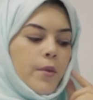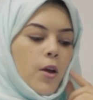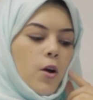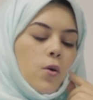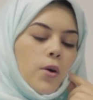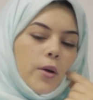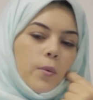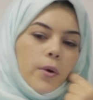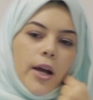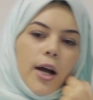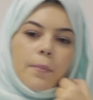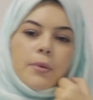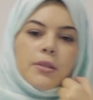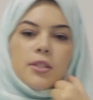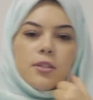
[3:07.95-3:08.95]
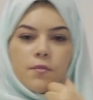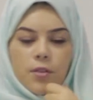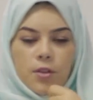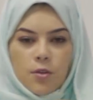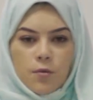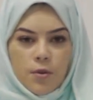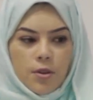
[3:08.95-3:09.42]
Okay, what happens if
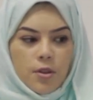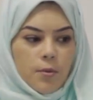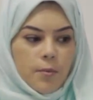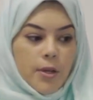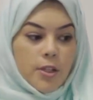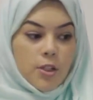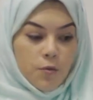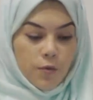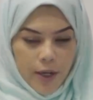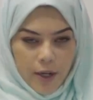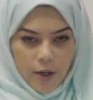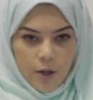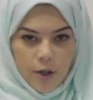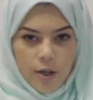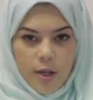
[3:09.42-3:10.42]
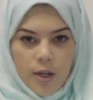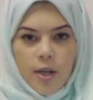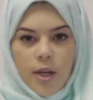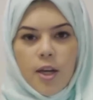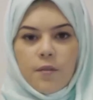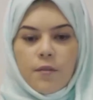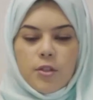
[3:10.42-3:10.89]
the rhythm is irregular?
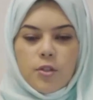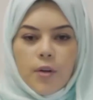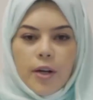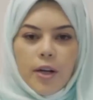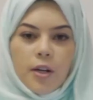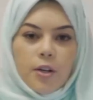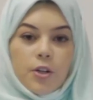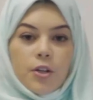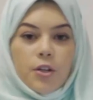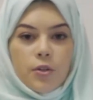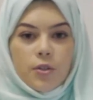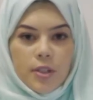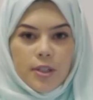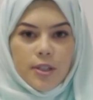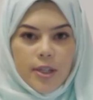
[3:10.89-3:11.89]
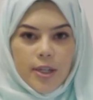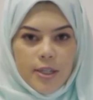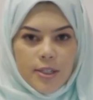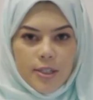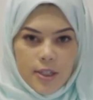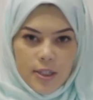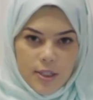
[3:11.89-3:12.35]
If it's irregular, you will need a
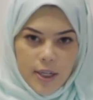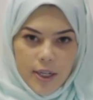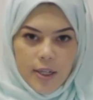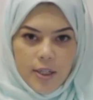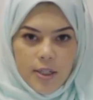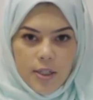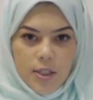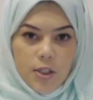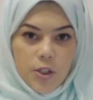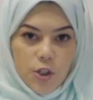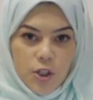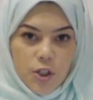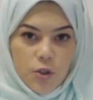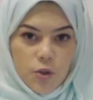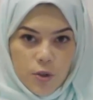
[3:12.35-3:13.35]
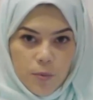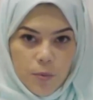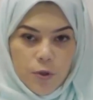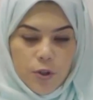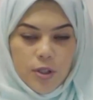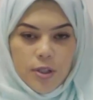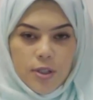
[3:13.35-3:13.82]
6-second ECG strip,
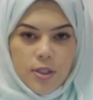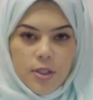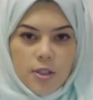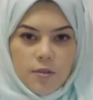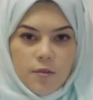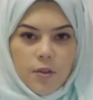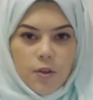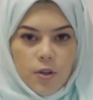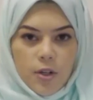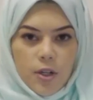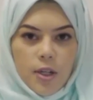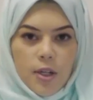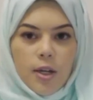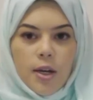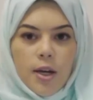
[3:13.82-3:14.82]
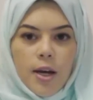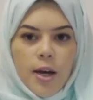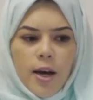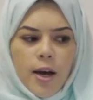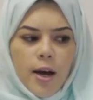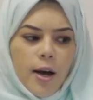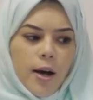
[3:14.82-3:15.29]
which consists of 30
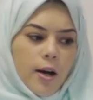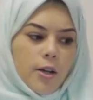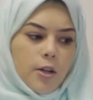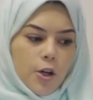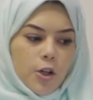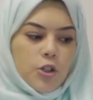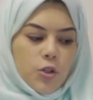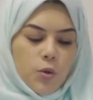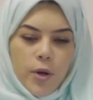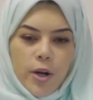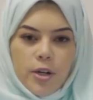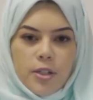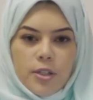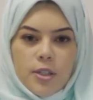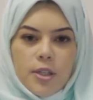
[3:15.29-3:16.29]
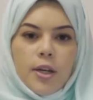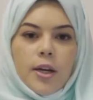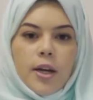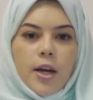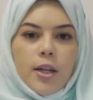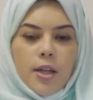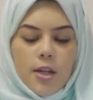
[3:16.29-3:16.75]
uh, large squares.
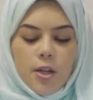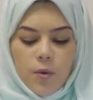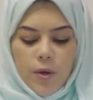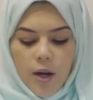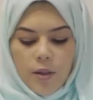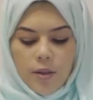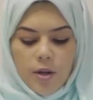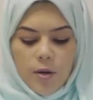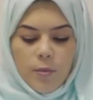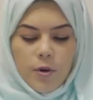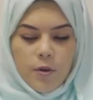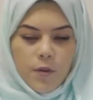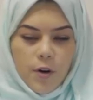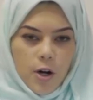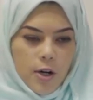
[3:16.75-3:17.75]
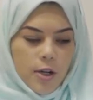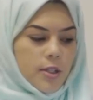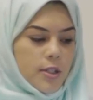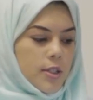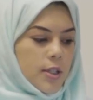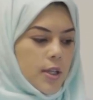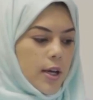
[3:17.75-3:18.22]
And then you'll count the number of
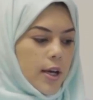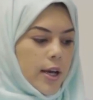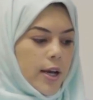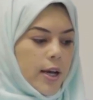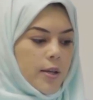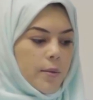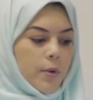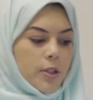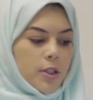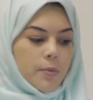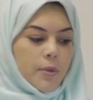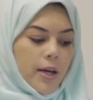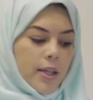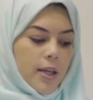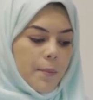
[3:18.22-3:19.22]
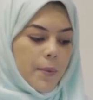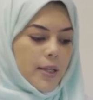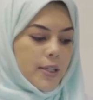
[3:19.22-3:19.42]
R's and multiply that by